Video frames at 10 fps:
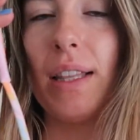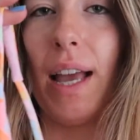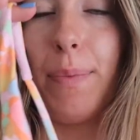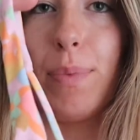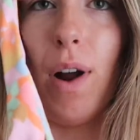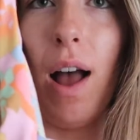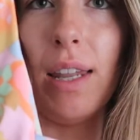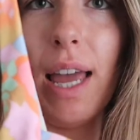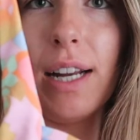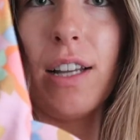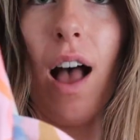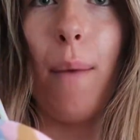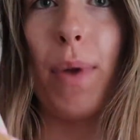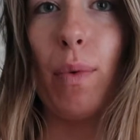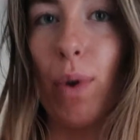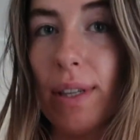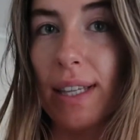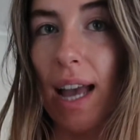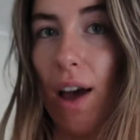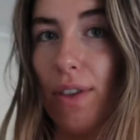like bra like top, and we'll
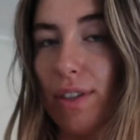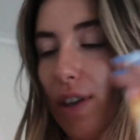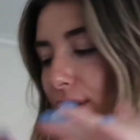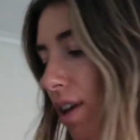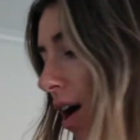see how this looks